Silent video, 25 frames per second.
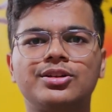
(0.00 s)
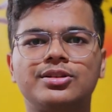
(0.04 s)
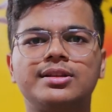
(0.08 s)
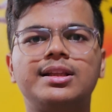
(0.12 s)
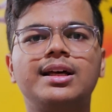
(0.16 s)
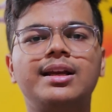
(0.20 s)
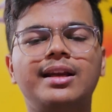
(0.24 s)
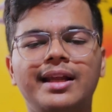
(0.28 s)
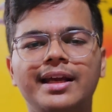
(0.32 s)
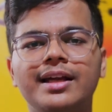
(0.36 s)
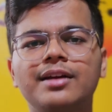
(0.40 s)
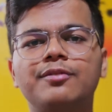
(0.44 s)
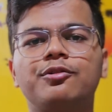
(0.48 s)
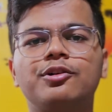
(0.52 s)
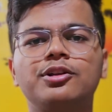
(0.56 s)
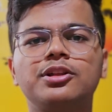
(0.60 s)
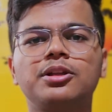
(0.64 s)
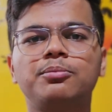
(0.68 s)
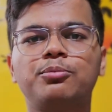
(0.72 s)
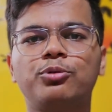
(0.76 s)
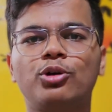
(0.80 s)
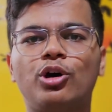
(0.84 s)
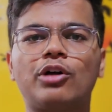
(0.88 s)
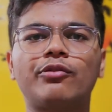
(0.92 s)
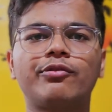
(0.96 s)
The link for
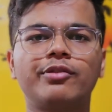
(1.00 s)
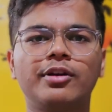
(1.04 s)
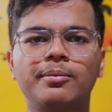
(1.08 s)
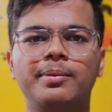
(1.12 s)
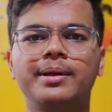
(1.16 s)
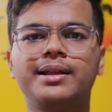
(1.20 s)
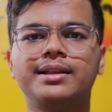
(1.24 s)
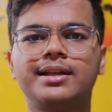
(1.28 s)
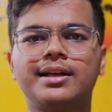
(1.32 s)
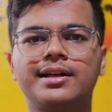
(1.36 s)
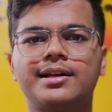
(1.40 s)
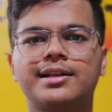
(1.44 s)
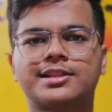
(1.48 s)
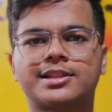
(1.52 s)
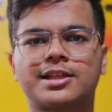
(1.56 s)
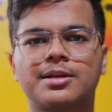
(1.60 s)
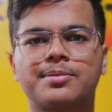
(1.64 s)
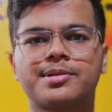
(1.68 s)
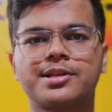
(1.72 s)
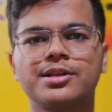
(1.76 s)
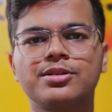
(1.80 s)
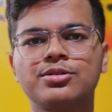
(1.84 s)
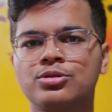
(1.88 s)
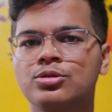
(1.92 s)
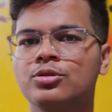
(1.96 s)
the blog will be in the
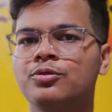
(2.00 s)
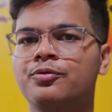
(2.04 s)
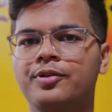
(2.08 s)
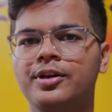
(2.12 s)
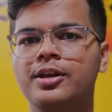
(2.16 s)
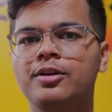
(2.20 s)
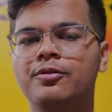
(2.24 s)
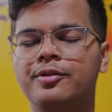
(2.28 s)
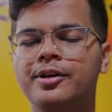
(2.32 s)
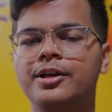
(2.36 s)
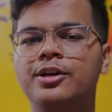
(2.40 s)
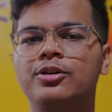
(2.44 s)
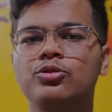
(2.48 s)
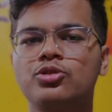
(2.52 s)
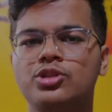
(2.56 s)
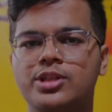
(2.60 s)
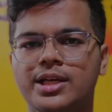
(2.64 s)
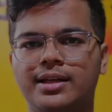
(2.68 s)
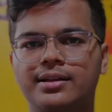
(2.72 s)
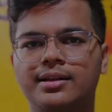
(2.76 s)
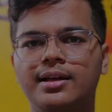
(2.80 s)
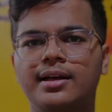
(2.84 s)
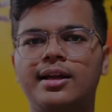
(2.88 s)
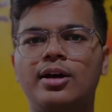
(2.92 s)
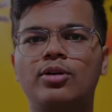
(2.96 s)
description, so feel free to
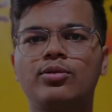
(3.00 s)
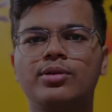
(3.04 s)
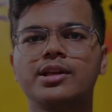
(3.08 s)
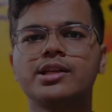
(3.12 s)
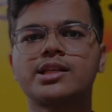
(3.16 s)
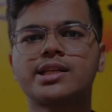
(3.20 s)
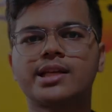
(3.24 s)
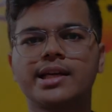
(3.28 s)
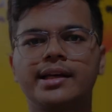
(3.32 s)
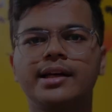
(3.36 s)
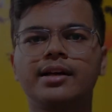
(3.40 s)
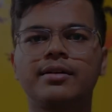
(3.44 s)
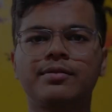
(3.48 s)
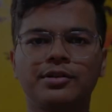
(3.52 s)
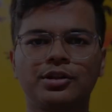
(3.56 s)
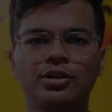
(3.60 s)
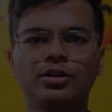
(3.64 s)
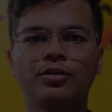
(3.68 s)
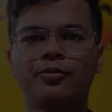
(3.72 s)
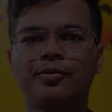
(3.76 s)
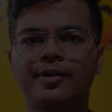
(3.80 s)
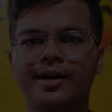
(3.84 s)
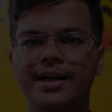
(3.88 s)
check that out and share it with your